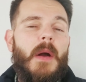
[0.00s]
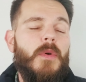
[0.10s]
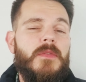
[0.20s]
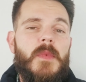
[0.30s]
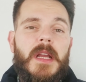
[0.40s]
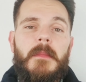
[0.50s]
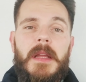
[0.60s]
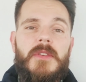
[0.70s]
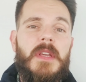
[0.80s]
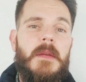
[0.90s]
I wouldn't
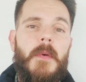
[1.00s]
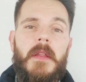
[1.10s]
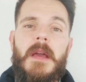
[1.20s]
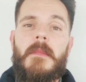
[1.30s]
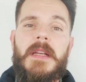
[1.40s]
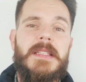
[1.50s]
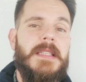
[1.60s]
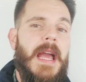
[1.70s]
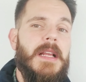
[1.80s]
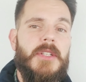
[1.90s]
recommend you keep all that money
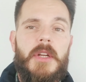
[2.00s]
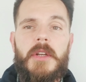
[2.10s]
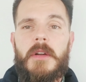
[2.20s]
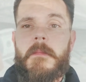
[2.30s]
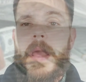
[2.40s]
stashed under your